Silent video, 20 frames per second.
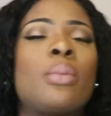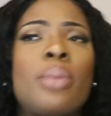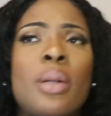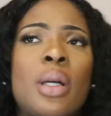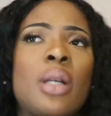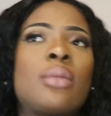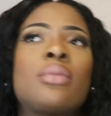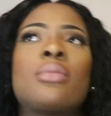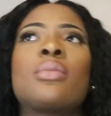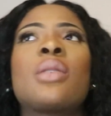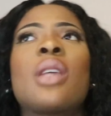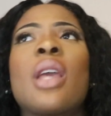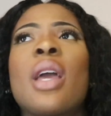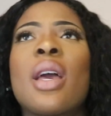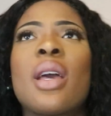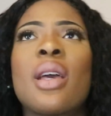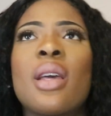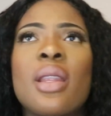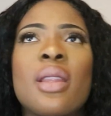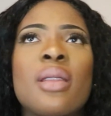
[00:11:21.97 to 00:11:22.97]
But
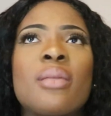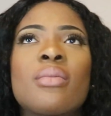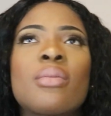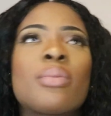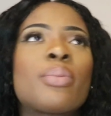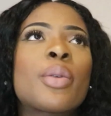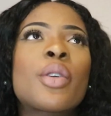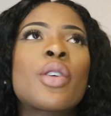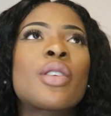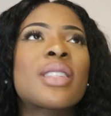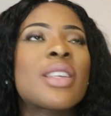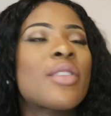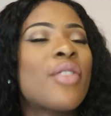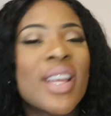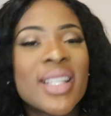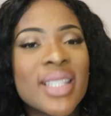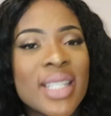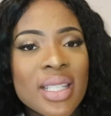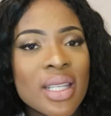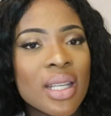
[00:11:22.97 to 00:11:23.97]
yeah, and because if
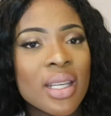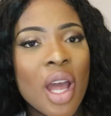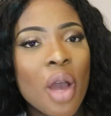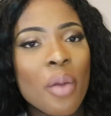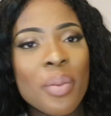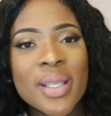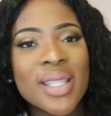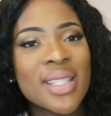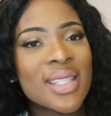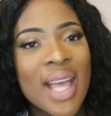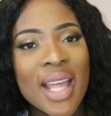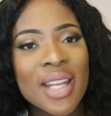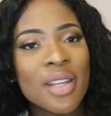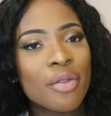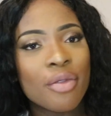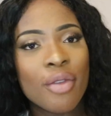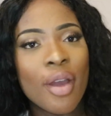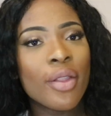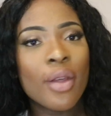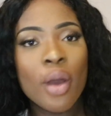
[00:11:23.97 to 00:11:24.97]
I didn't, I'll be
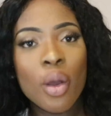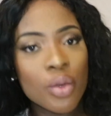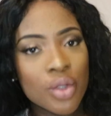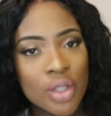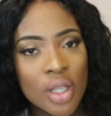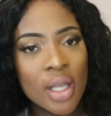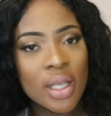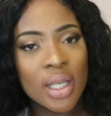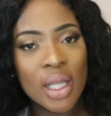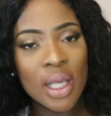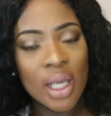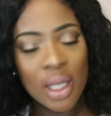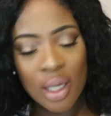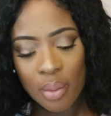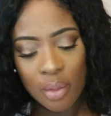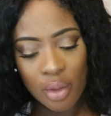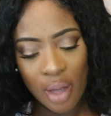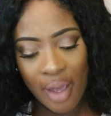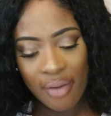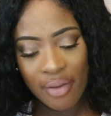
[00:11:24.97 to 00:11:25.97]
standing throughout the whole journey, and
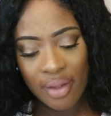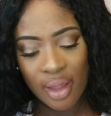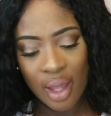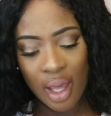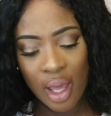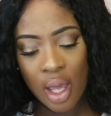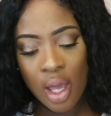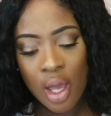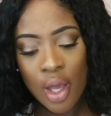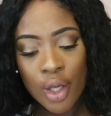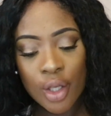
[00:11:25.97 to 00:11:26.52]
I'm not having that.